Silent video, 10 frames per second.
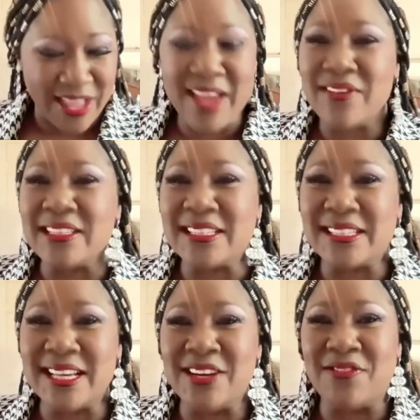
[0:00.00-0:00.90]
They've
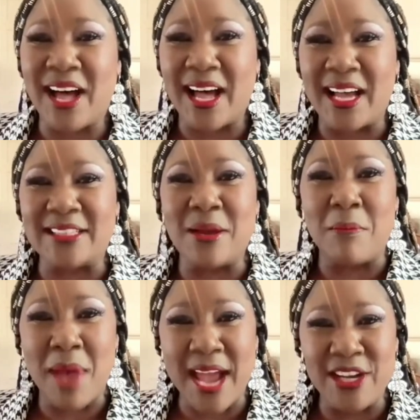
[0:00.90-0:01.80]
incentivized
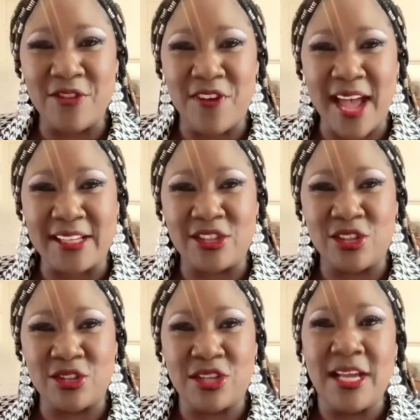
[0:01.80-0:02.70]

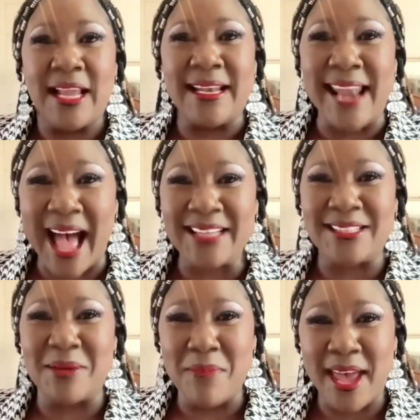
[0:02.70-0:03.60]
manufacturers not
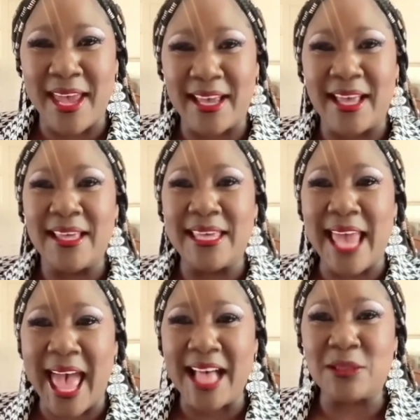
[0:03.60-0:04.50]
to make
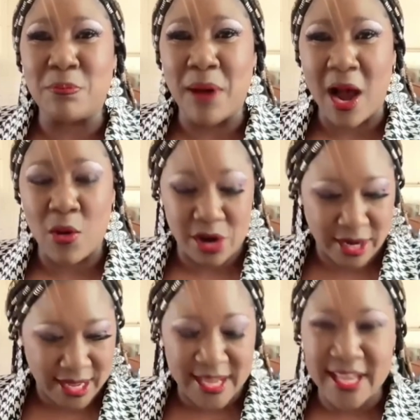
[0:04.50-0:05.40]
gas-powered
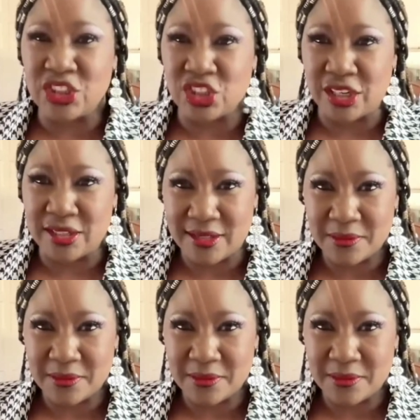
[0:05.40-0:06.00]
engines